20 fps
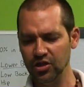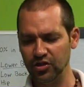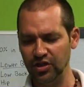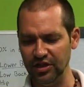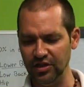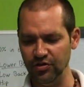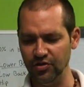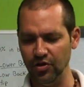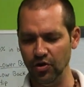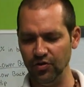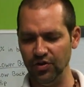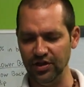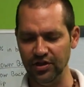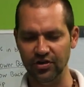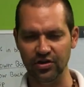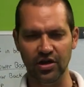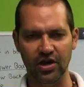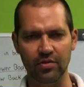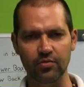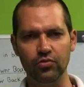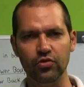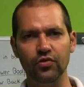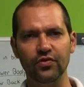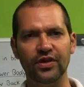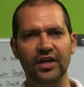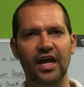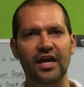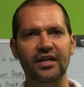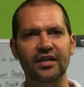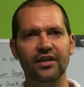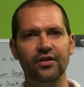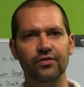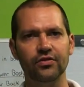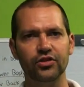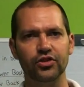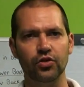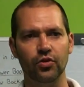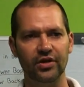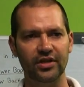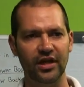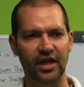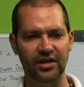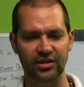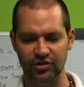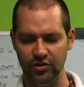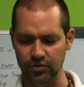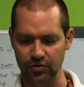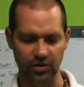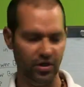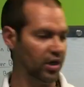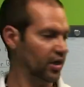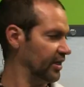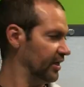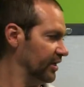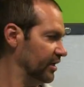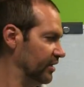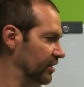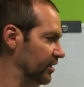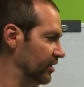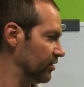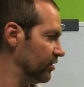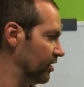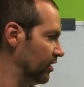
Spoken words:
so that you know that you're not moving any other joint, and you lock it in here.